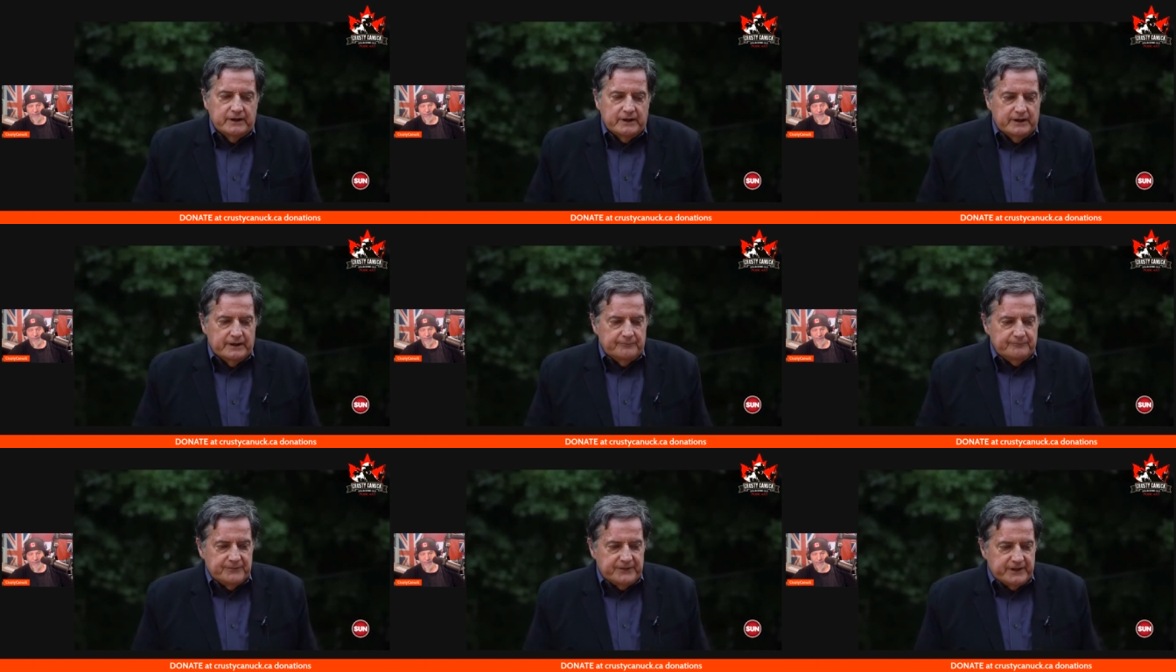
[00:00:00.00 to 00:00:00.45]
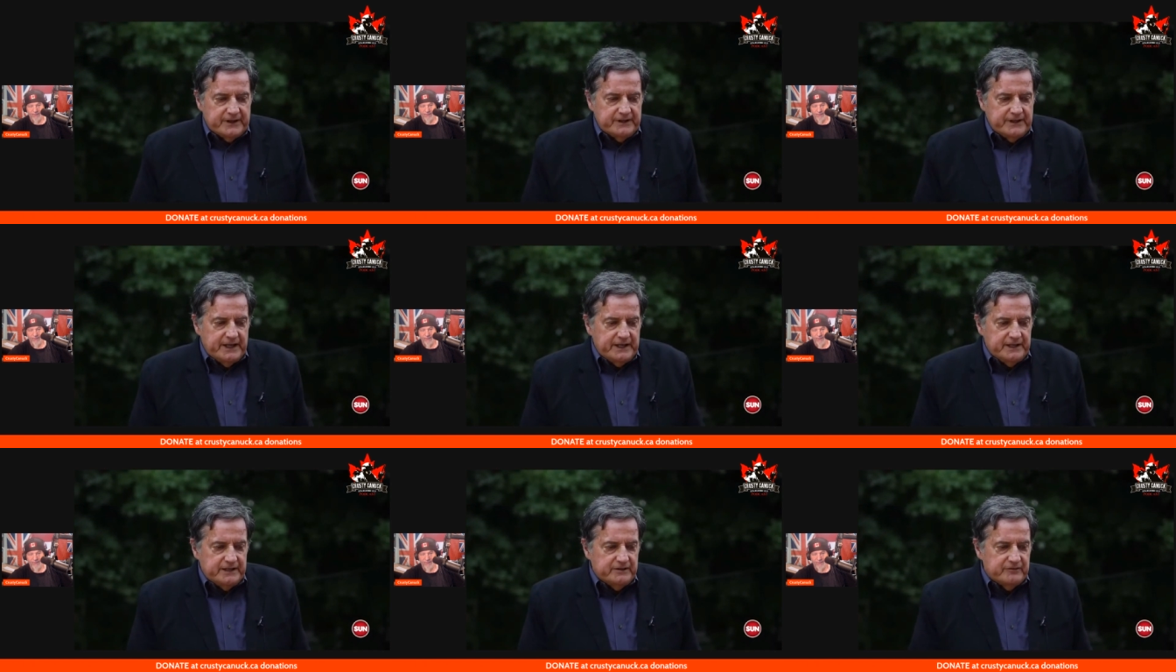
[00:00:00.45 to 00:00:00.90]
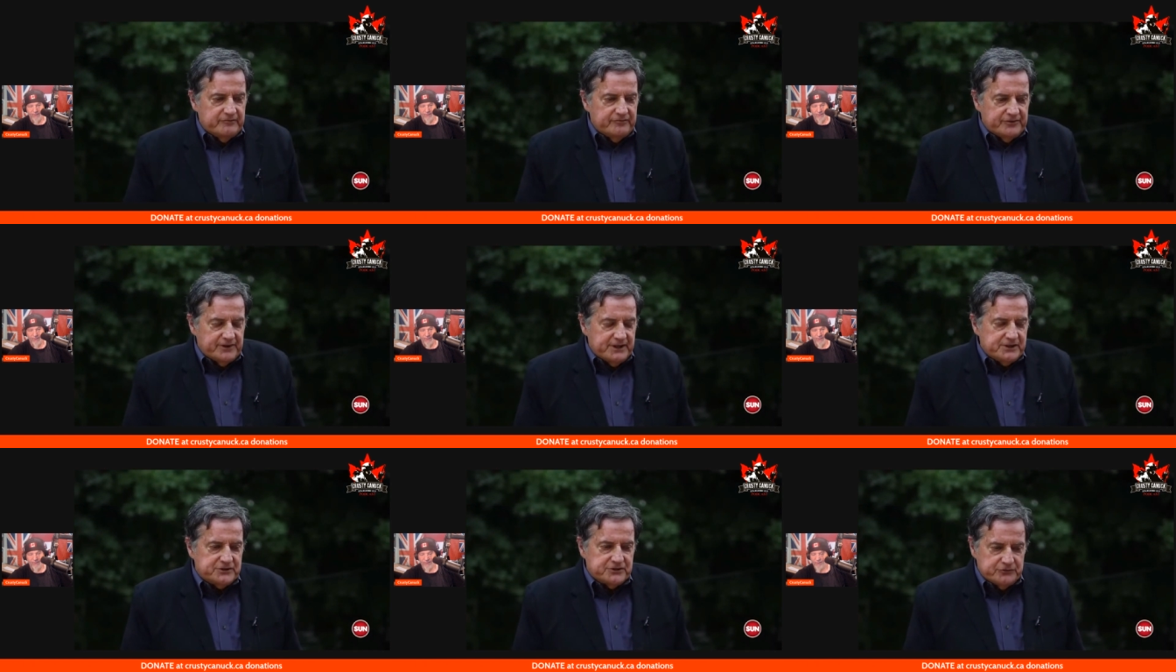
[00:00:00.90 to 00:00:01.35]
um, the Canadian
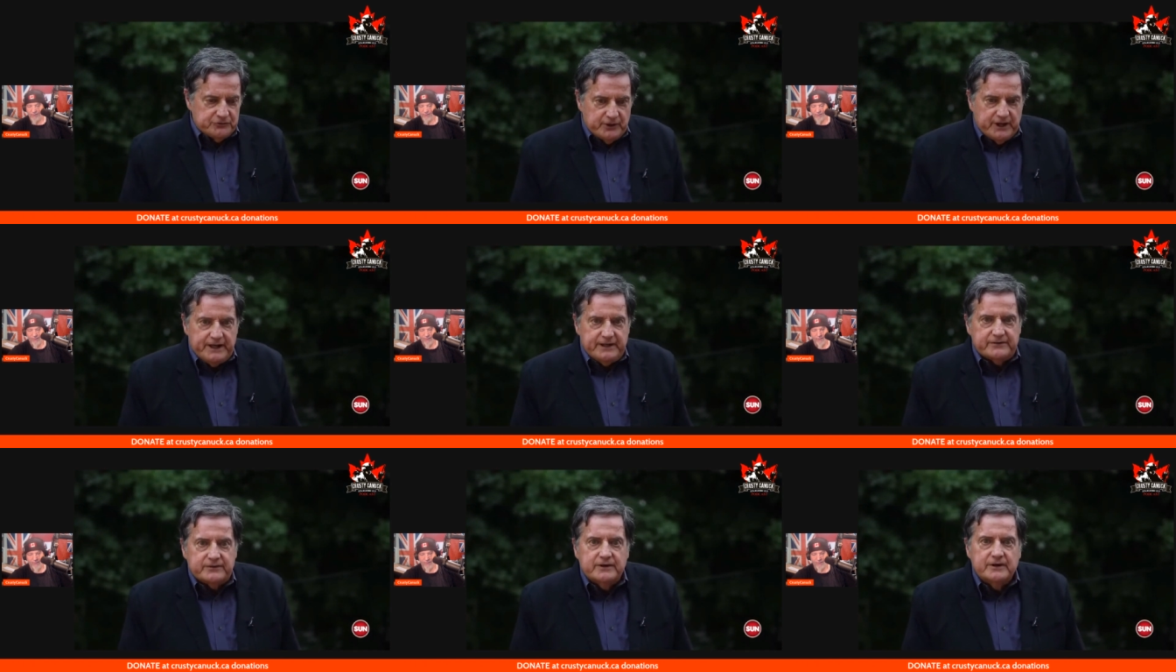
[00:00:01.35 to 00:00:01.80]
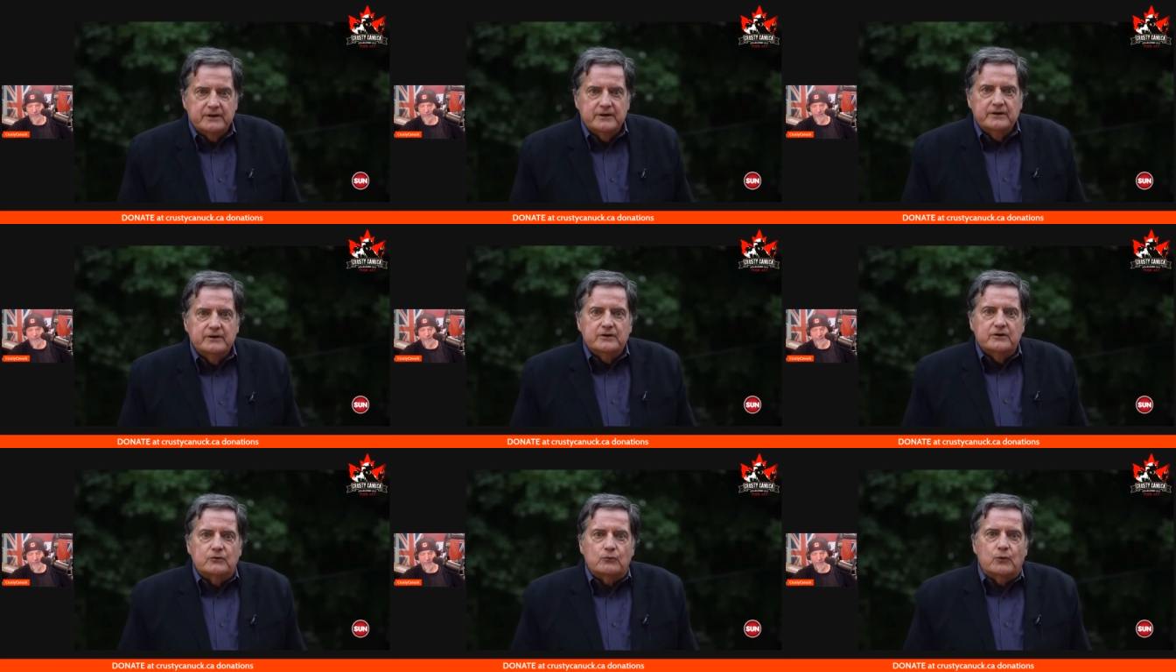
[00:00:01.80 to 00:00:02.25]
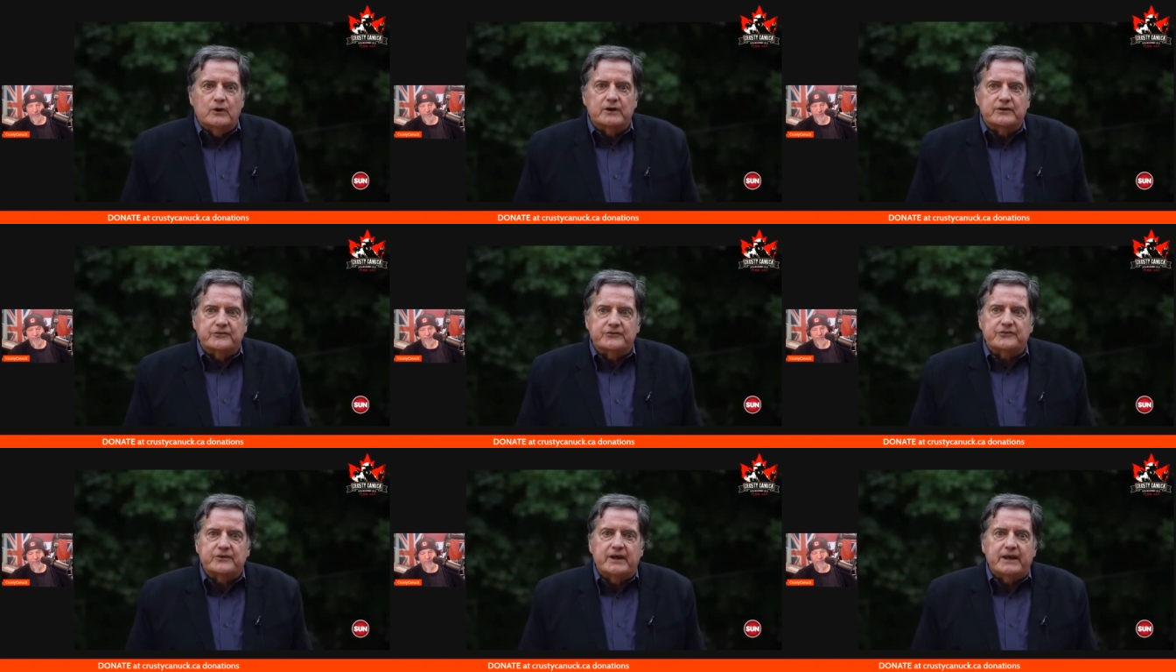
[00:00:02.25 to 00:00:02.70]
inflation rate
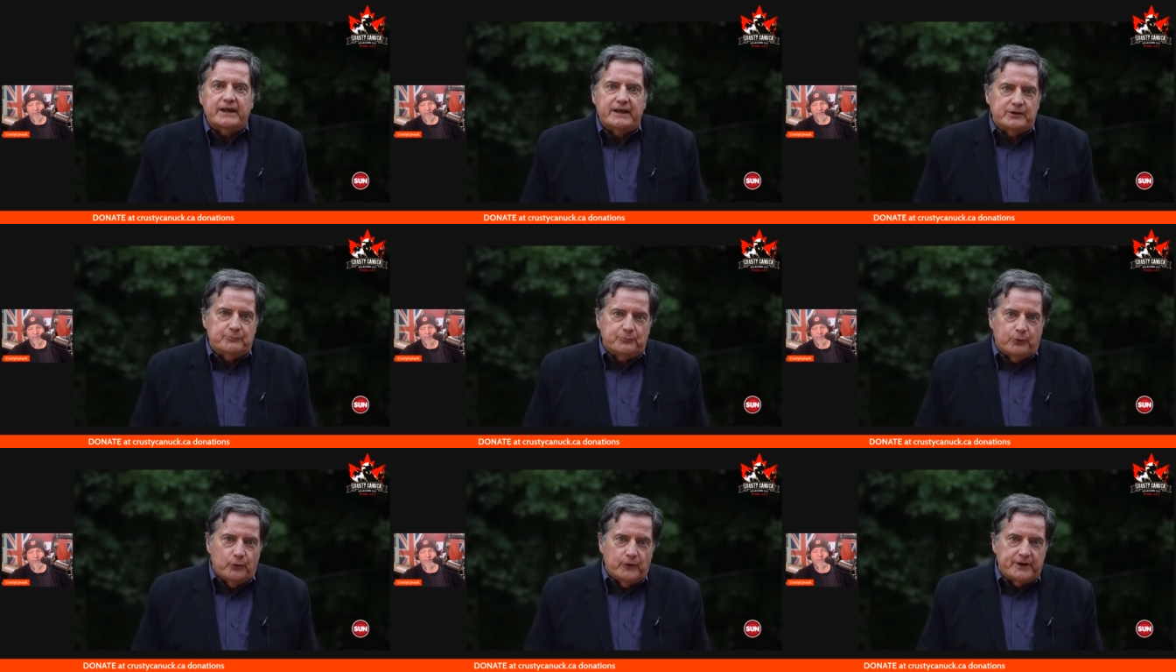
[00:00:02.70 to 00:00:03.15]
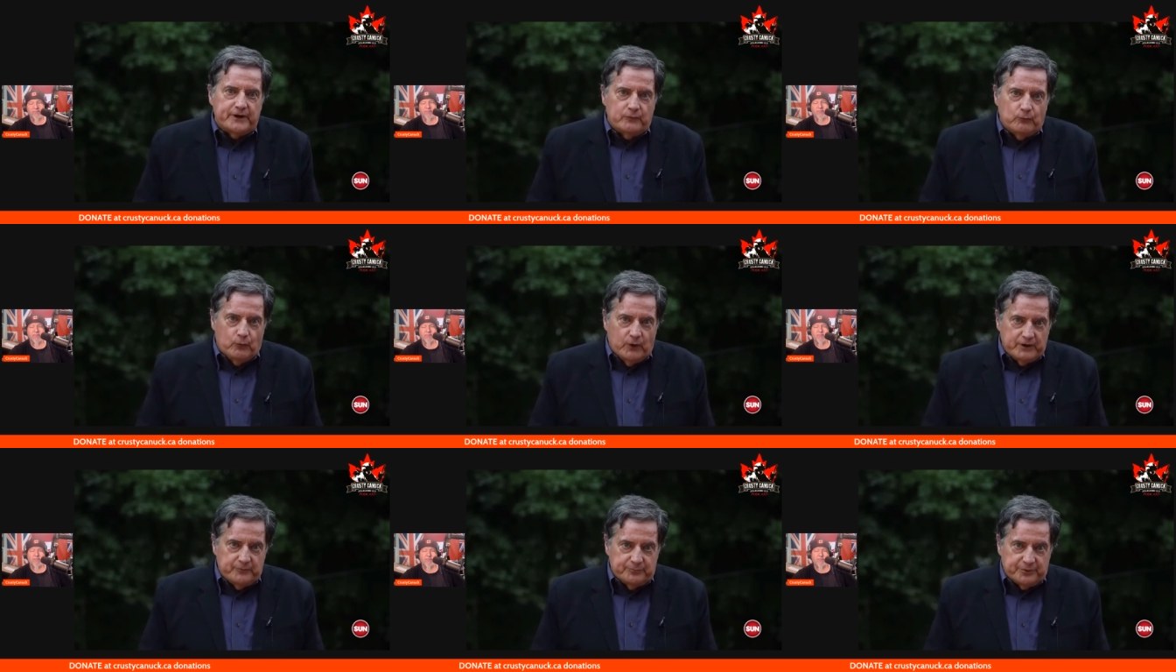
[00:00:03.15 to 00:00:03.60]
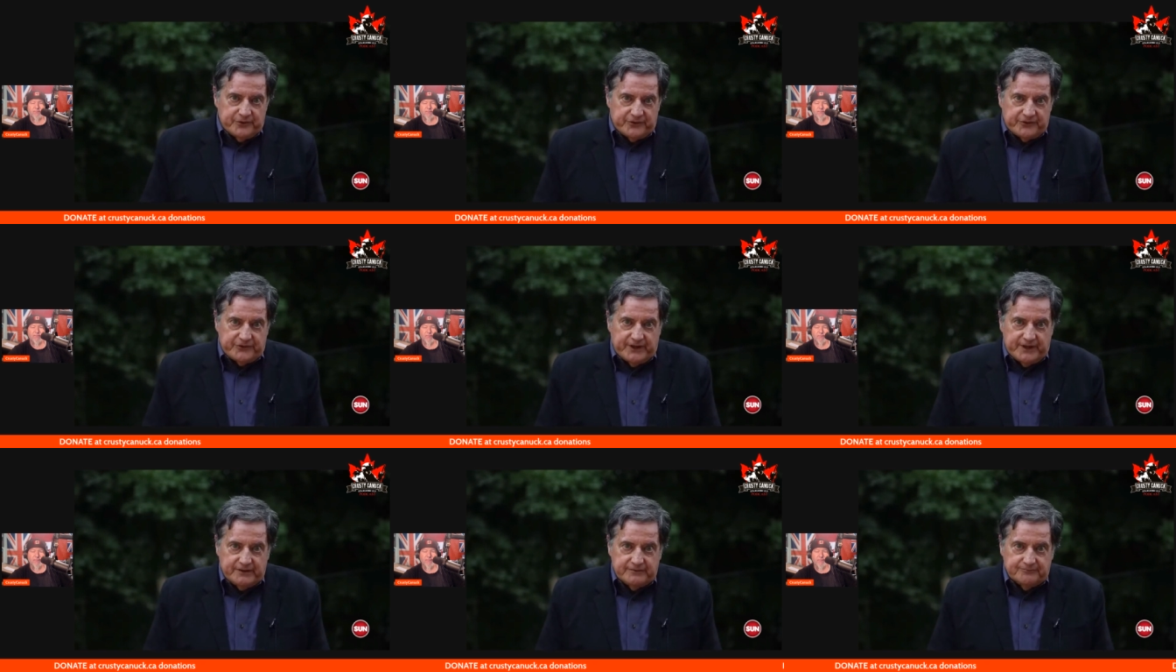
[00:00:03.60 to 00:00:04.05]
was
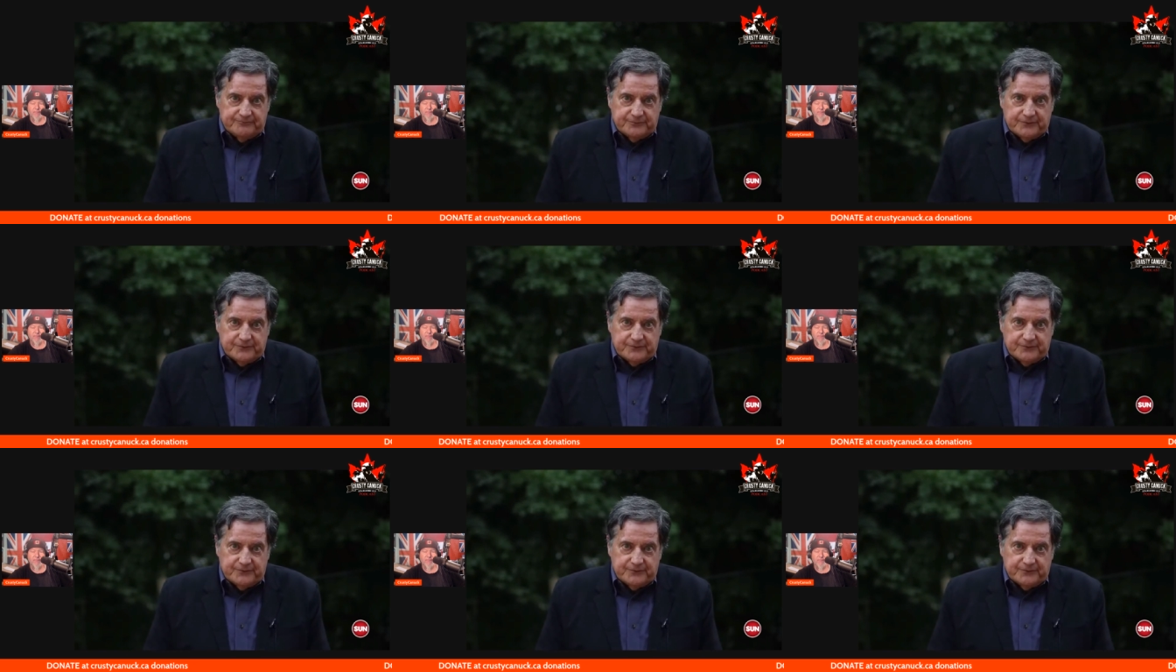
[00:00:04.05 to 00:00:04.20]
8.1%,